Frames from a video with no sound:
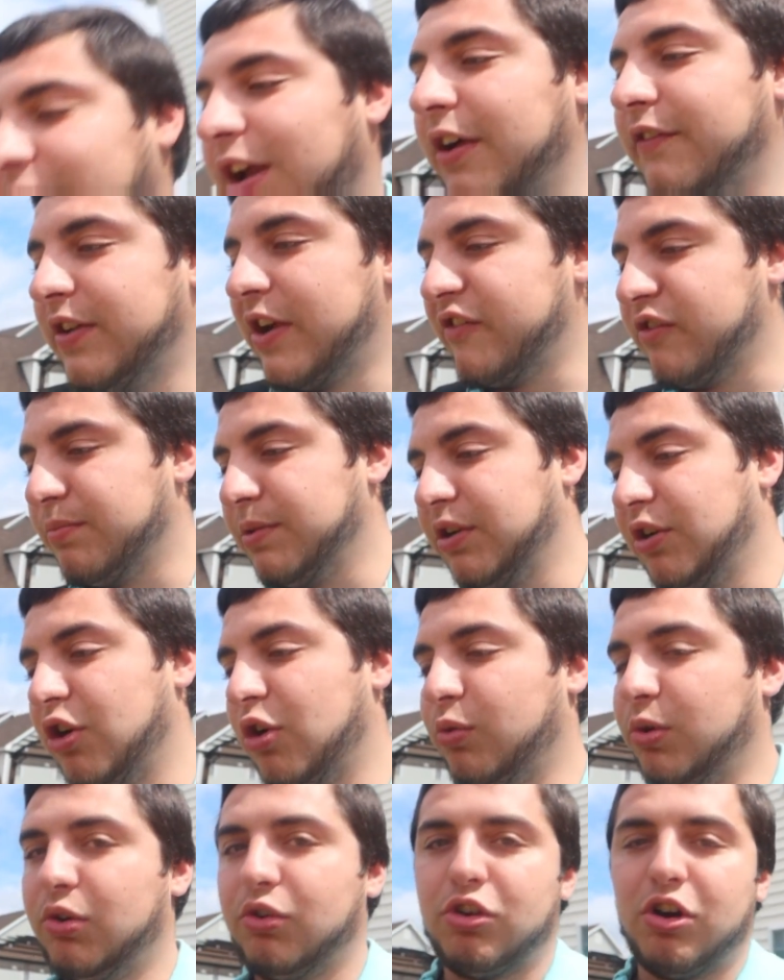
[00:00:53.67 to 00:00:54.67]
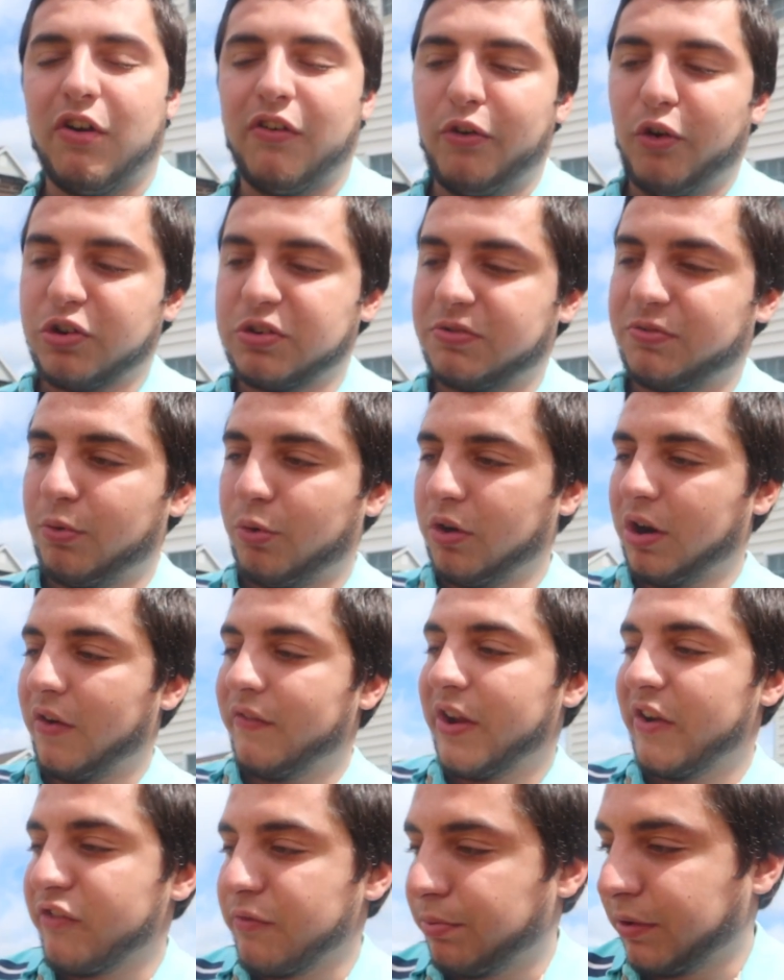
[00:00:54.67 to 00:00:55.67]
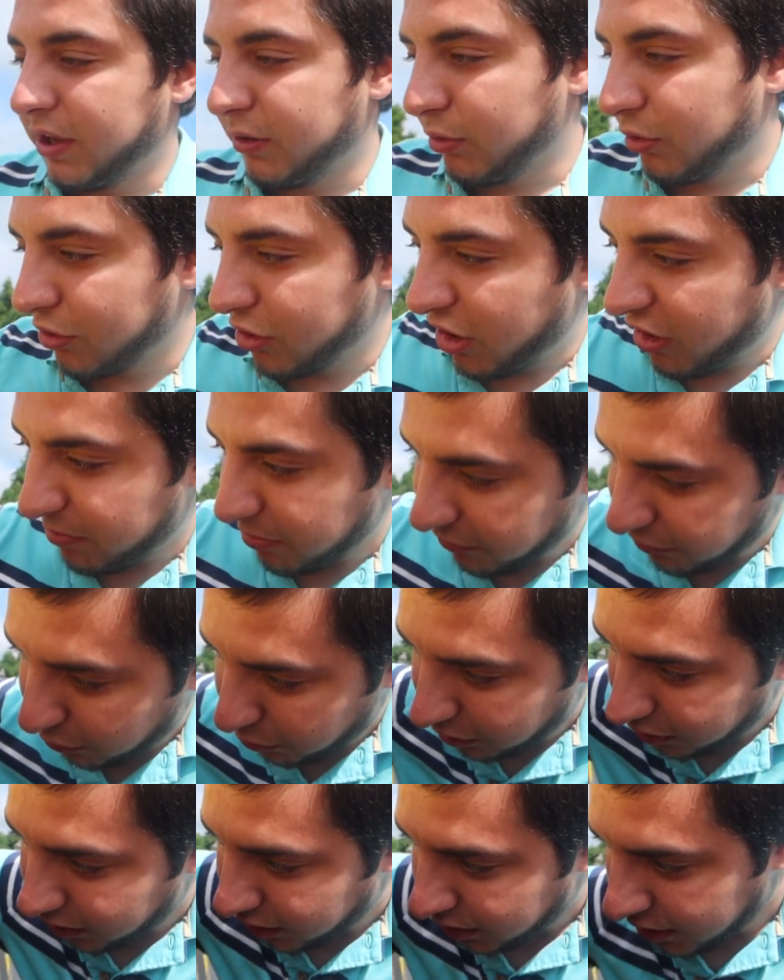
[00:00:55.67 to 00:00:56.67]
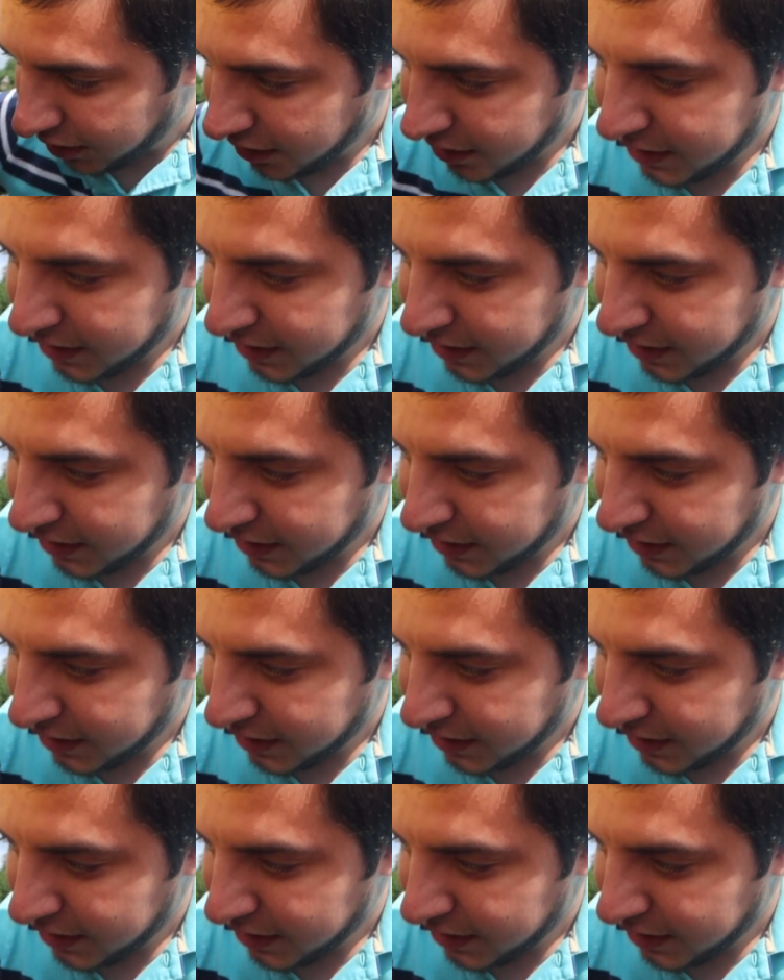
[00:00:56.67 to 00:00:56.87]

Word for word: I've never been on a real golf course before. I've never played real golf before.